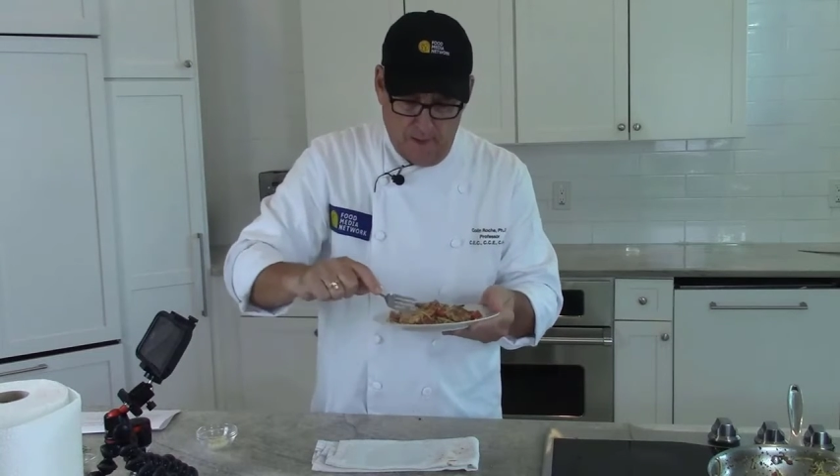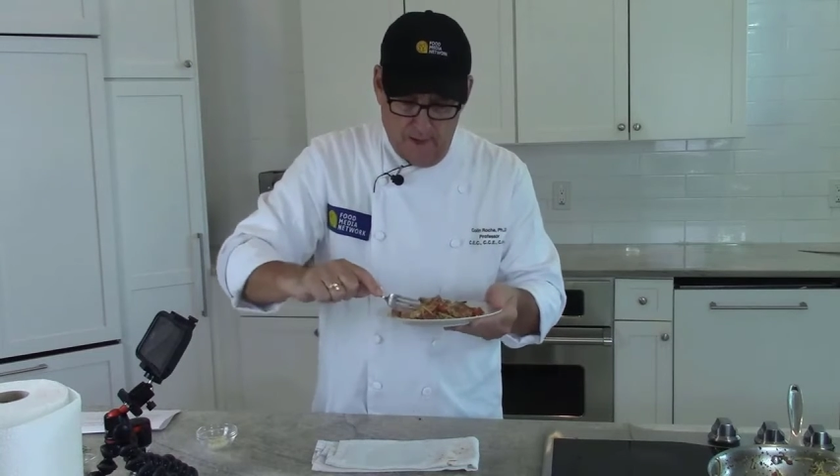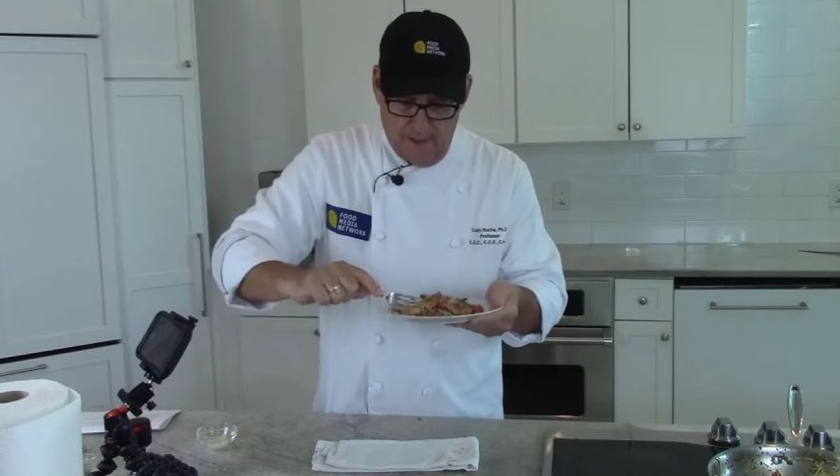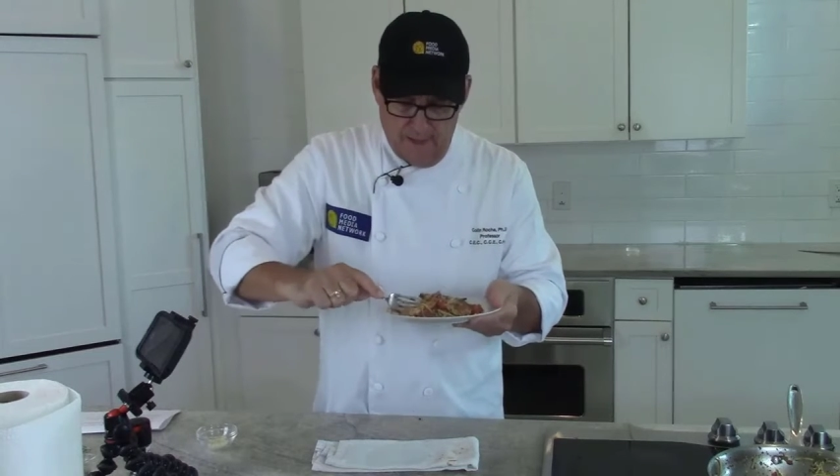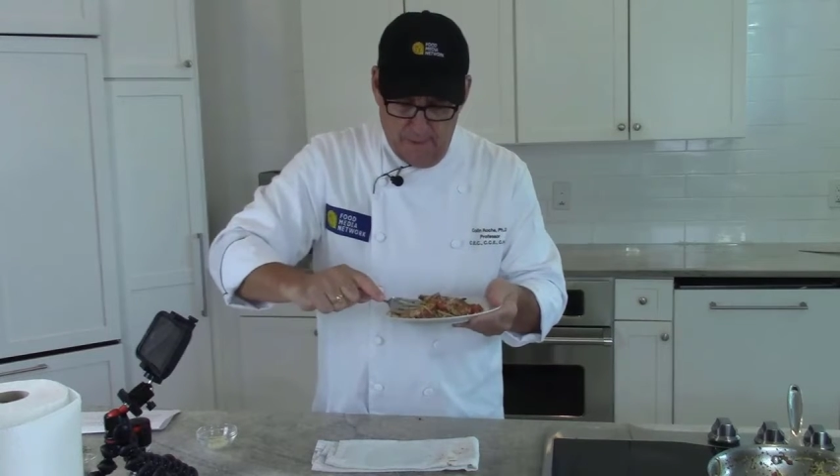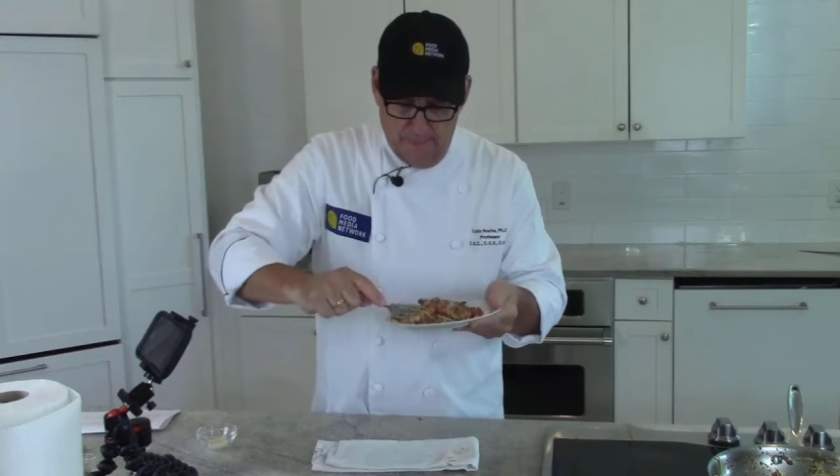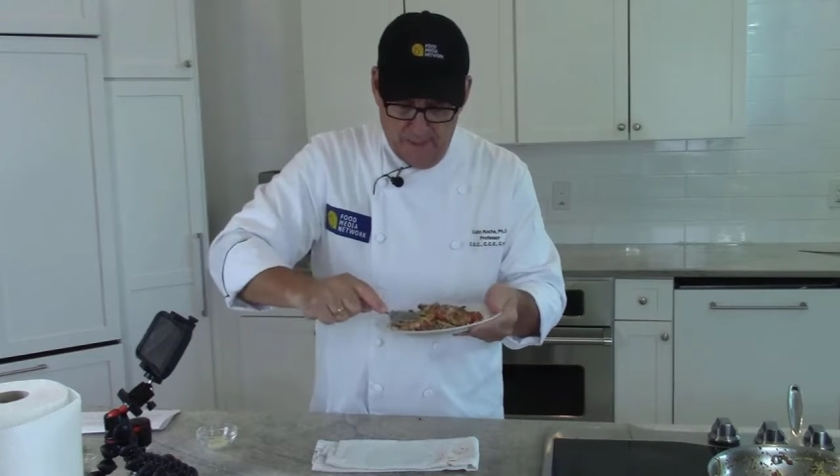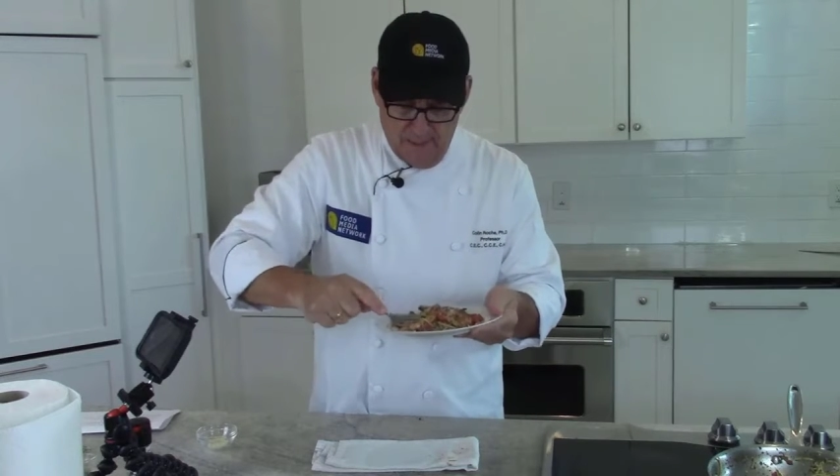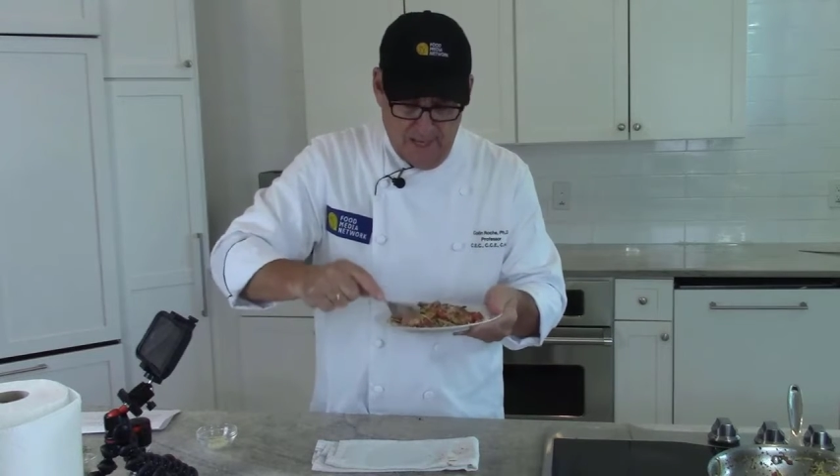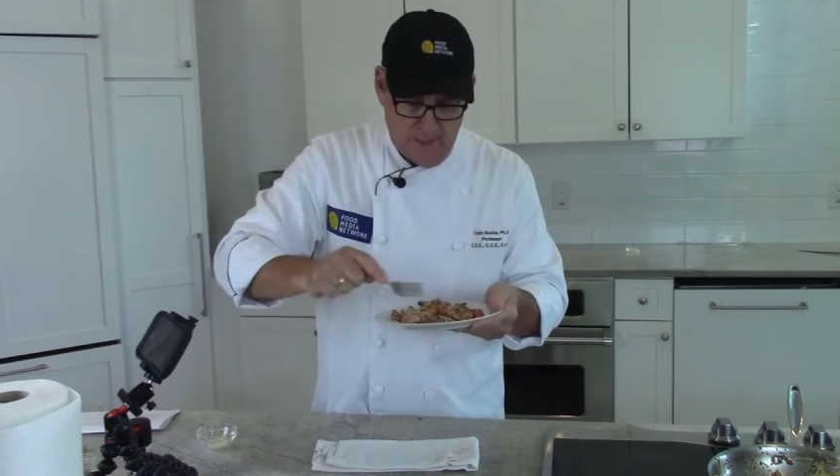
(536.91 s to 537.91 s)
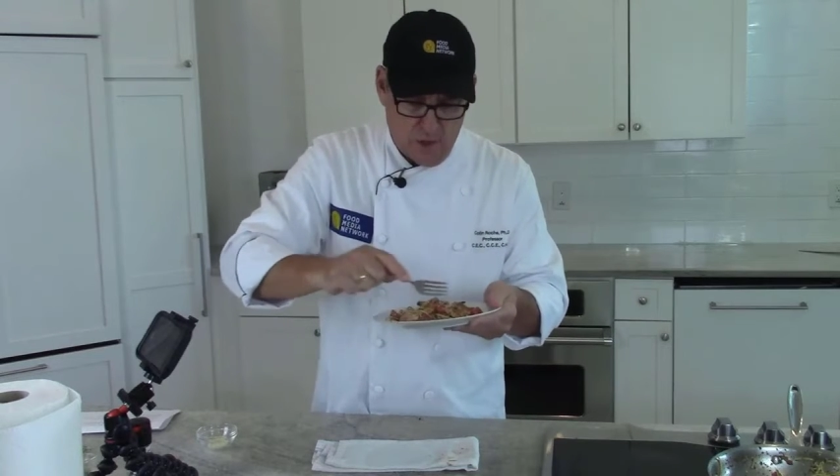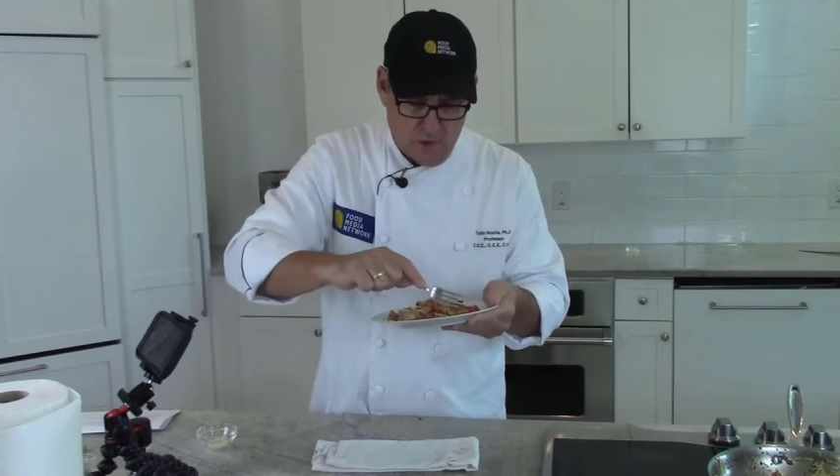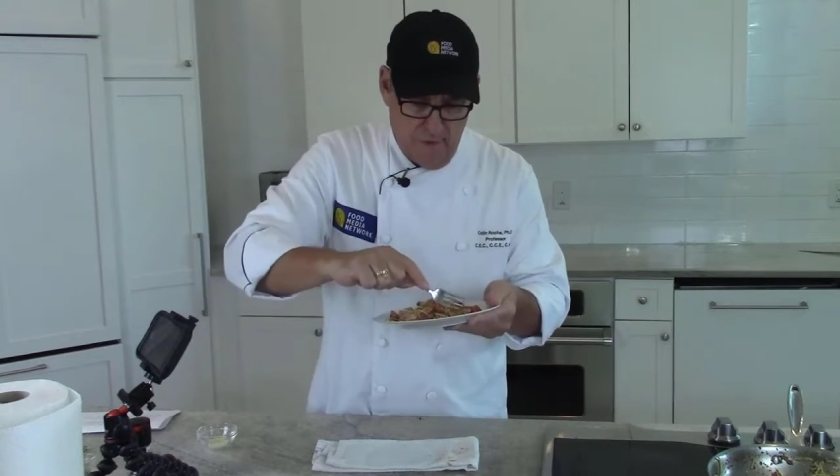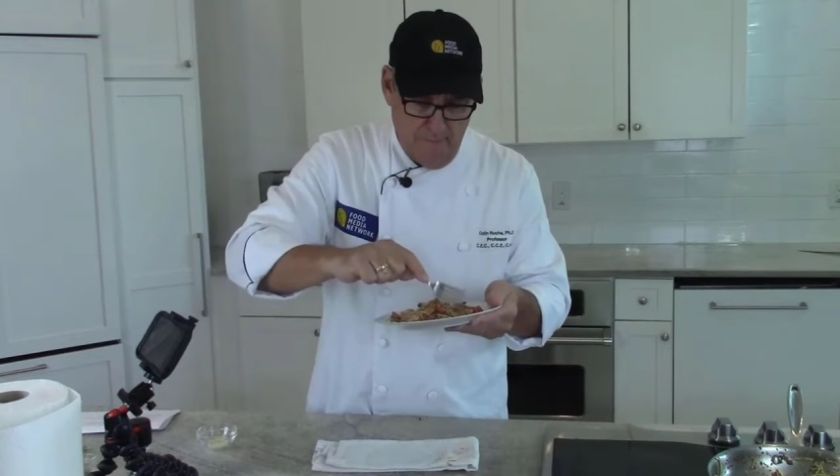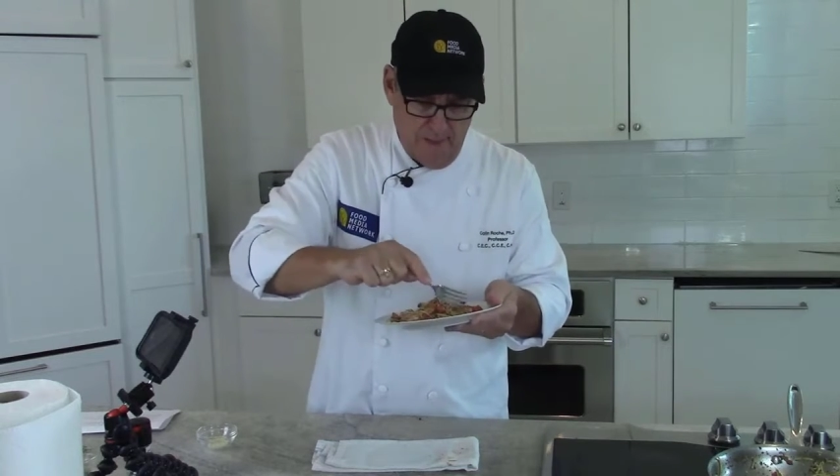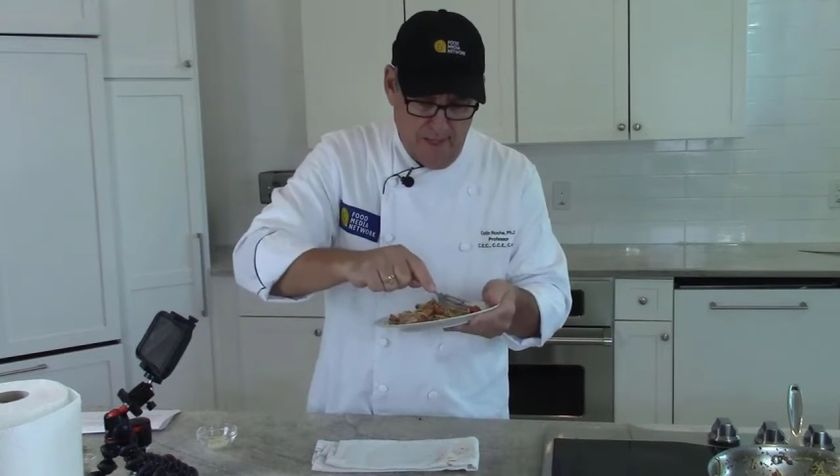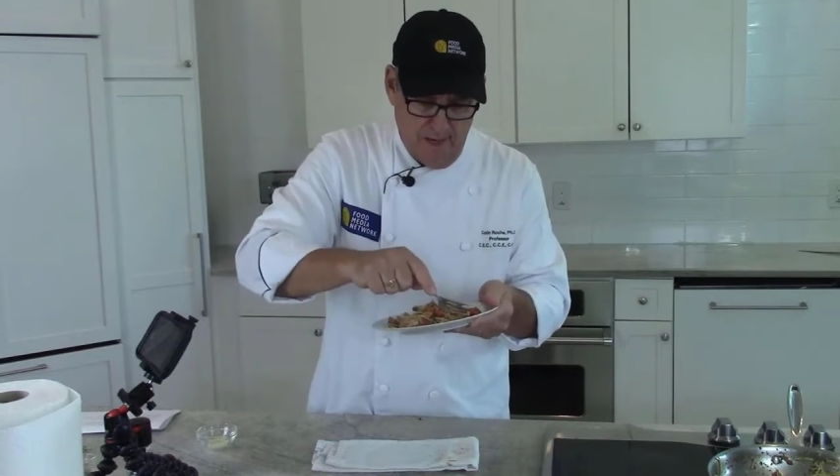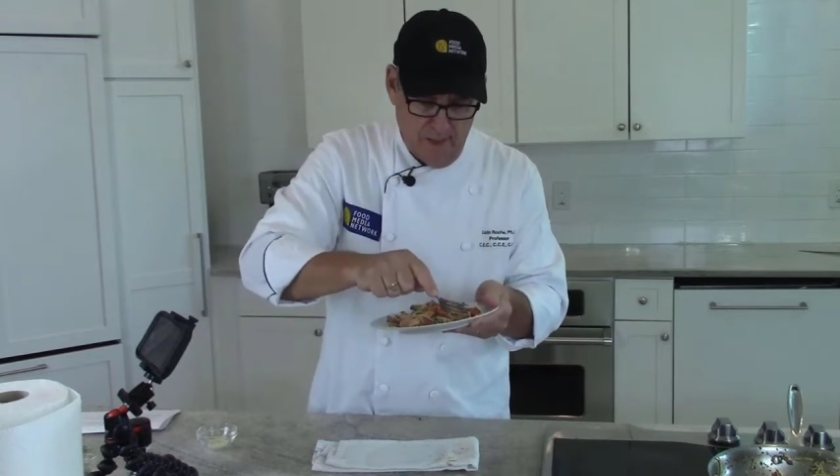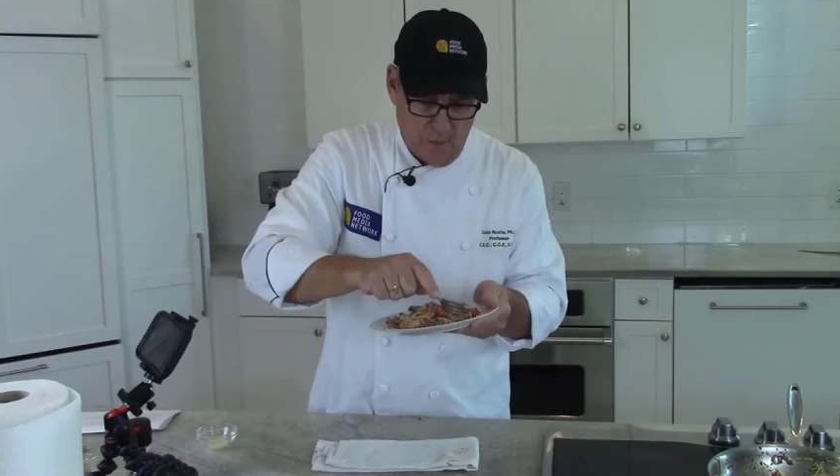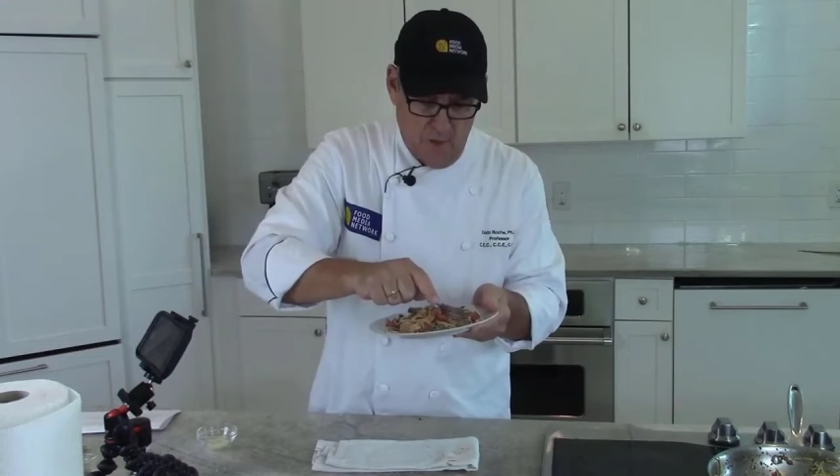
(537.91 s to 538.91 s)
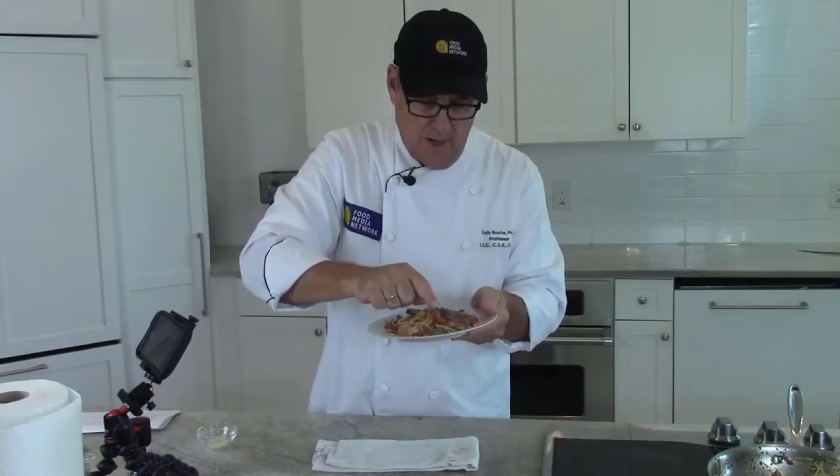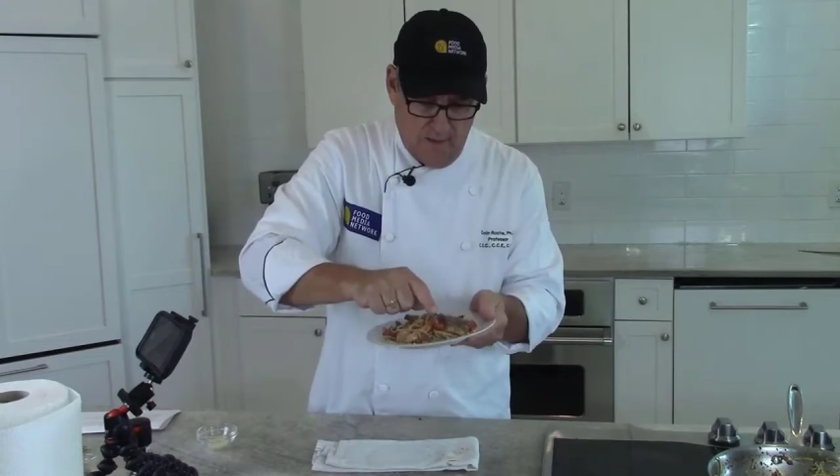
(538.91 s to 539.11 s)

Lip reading: And I'm going to get a piece of that shrimp in there as